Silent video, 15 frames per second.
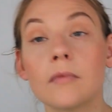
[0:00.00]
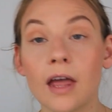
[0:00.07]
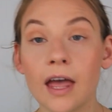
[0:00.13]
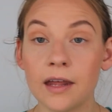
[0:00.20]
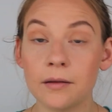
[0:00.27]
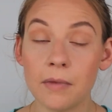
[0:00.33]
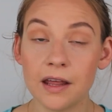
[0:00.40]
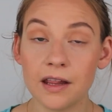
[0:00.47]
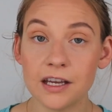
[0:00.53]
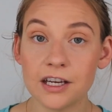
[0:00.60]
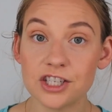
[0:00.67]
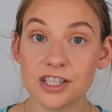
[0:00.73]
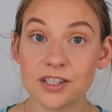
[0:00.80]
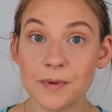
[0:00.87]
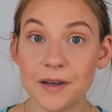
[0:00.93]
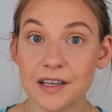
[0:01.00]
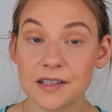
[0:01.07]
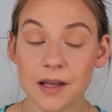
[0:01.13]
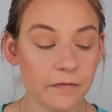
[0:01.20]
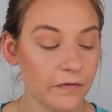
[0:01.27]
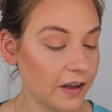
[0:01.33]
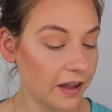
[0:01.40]
And mainly just because
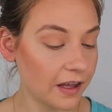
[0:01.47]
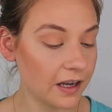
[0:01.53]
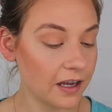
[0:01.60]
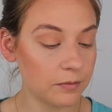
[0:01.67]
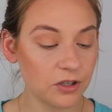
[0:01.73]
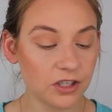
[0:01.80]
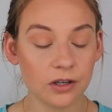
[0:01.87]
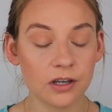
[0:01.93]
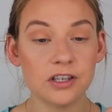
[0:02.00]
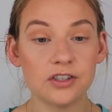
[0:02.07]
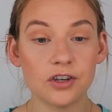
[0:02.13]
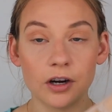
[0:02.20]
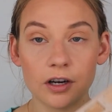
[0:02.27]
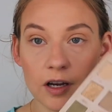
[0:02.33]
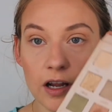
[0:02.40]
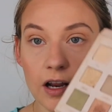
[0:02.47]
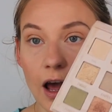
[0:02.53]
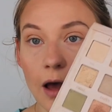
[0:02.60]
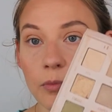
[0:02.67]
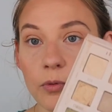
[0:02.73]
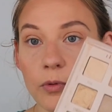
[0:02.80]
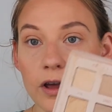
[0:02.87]
I'm feeling it, I'm just going to darken it
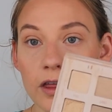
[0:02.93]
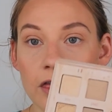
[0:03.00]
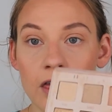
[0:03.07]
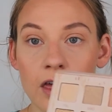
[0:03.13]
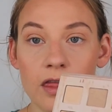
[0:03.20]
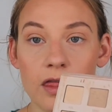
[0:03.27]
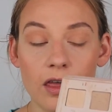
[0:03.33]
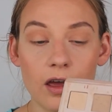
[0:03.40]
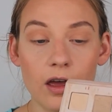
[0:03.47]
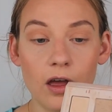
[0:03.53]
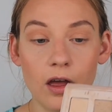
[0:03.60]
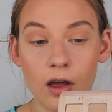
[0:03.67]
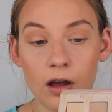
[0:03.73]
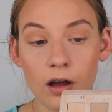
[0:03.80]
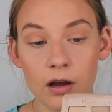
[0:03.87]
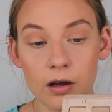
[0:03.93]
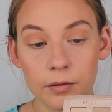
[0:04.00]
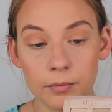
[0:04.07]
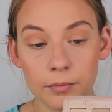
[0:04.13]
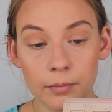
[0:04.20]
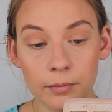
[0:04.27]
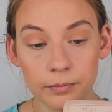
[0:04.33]
up with the
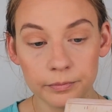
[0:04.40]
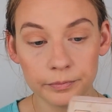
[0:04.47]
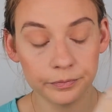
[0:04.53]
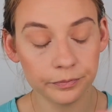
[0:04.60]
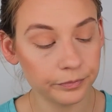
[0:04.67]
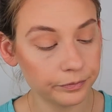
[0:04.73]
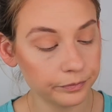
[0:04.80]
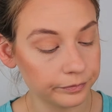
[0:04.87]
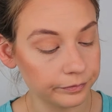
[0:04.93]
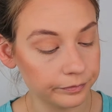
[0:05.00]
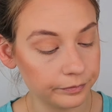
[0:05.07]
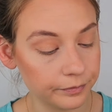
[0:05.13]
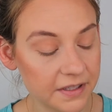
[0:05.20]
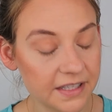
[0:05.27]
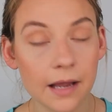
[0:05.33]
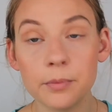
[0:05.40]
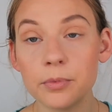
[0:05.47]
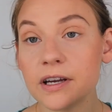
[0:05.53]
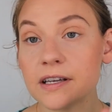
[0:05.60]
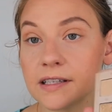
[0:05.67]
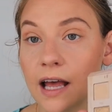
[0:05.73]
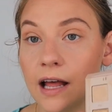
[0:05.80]

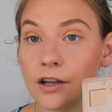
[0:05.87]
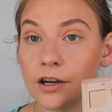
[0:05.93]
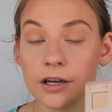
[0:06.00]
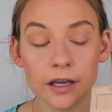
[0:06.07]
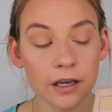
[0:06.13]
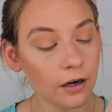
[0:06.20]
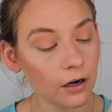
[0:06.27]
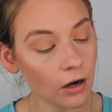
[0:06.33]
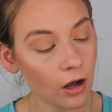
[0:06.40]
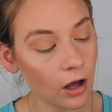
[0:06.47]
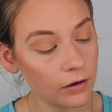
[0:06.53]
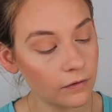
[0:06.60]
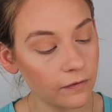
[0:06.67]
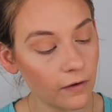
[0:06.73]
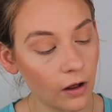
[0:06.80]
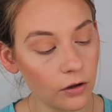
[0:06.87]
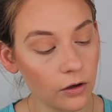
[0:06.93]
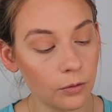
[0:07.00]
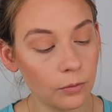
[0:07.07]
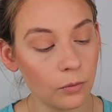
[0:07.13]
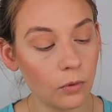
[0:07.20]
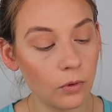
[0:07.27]
Cypress color here on
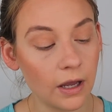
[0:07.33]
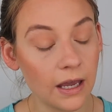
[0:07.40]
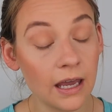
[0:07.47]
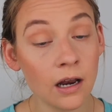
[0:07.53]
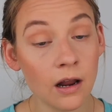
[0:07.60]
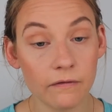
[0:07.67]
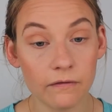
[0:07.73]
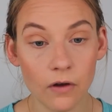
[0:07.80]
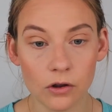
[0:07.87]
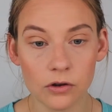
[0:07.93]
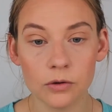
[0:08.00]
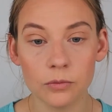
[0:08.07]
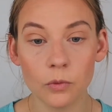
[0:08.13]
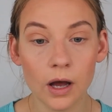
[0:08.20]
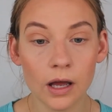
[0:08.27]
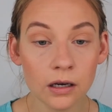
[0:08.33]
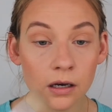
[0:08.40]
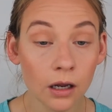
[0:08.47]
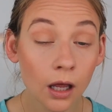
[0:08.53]
volume 1.